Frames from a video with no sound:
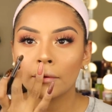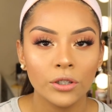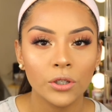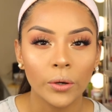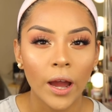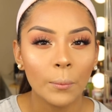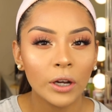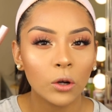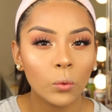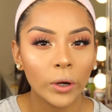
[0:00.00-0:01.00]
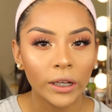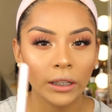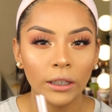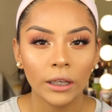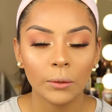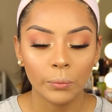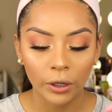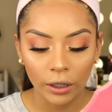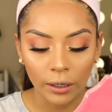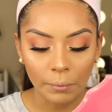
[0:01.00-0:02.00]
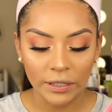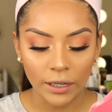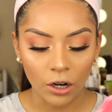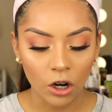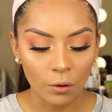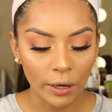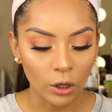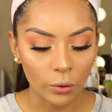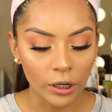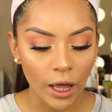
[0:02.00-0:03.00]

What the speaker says: So now I'm going to quickly put mascara on my lower